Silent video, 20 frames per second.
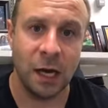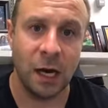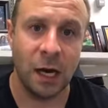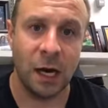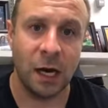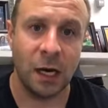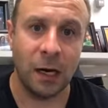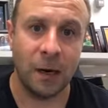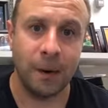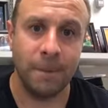
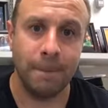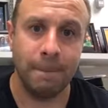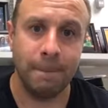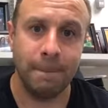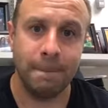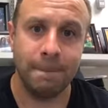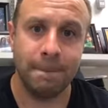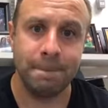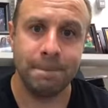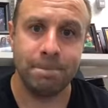
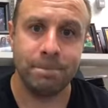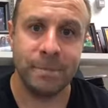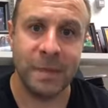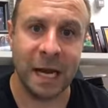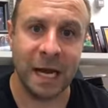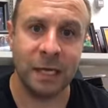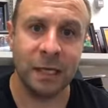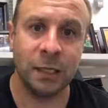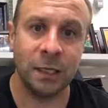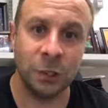
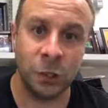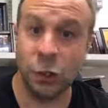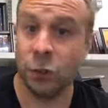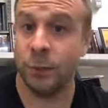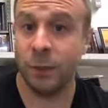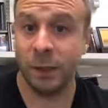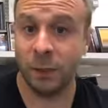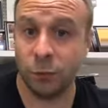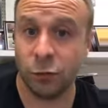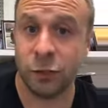that could
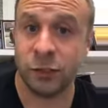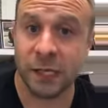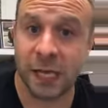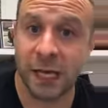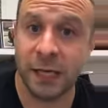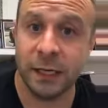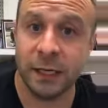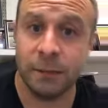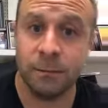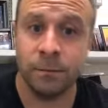be
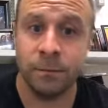presented.